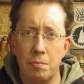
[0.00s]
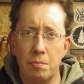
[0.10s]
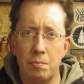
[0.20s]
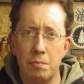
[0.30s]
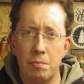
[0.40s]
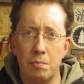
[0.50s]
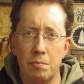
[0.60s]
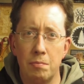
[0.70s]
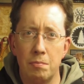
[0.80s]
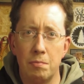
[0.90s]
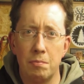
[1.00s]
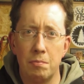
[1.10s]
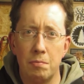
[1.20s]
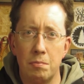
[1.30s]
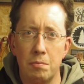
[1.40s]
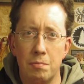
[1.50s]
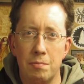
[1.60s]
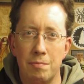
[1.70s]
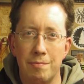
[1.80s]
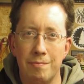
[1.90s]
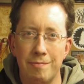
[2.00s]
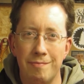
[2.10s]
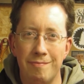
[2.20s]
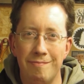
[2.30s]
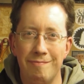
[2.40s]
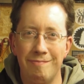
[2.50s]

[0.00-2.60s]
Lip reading: No one is speaking in this clip.